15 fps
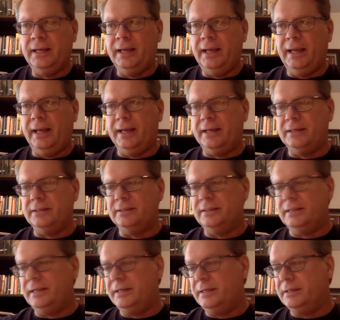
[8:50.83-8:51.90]
And
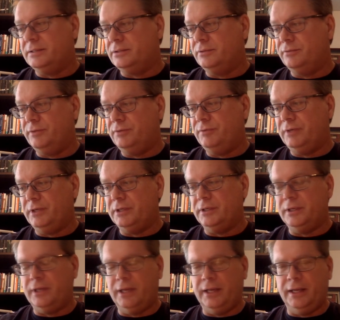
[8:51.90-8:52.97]
they get to
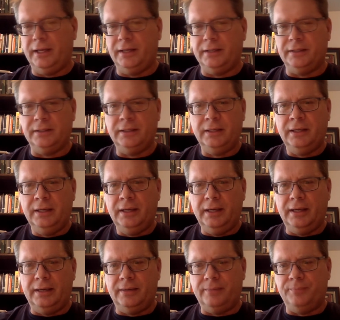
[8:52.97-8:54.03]
Vivian, and
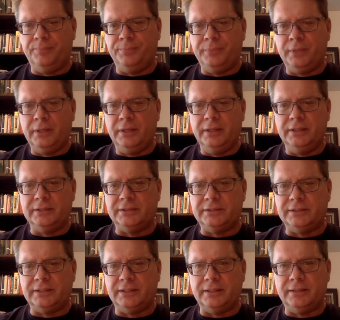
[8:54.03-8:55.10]

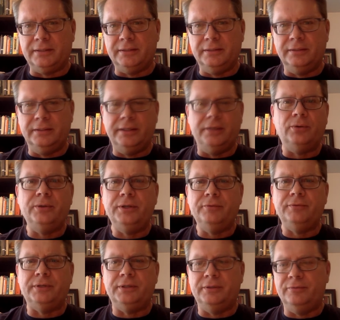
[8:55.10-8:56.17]
they don't
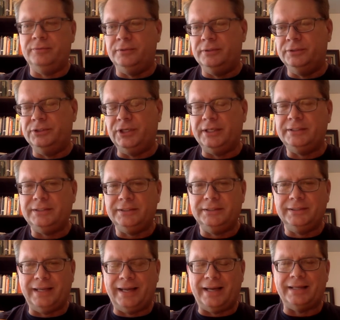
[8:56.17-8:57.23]
even, Jason
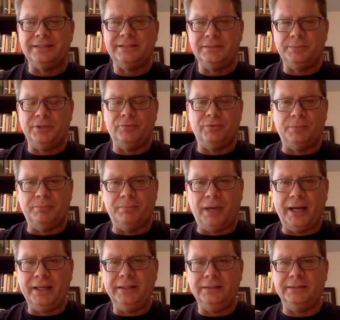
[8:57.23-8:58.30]
has to be
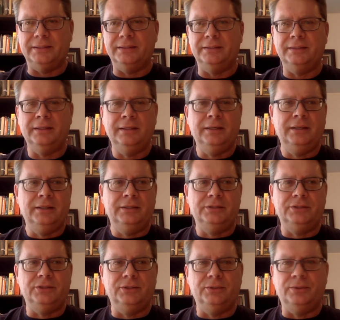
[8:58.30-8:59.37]
reminded
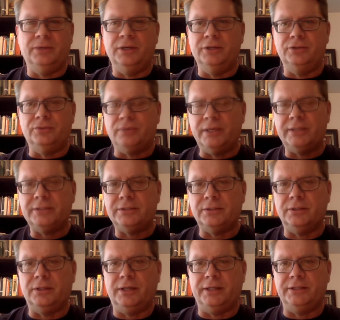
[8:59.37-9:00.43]
to address her
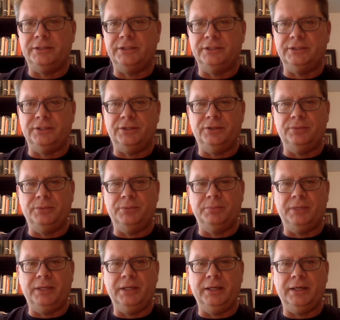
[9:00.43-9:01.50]
like she's a human
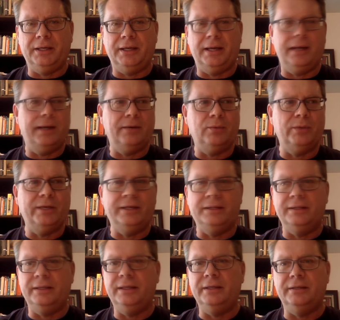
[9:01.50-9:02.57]
being. And when he
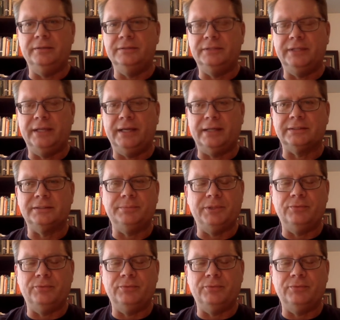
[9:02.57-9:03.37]
leaves, he has to be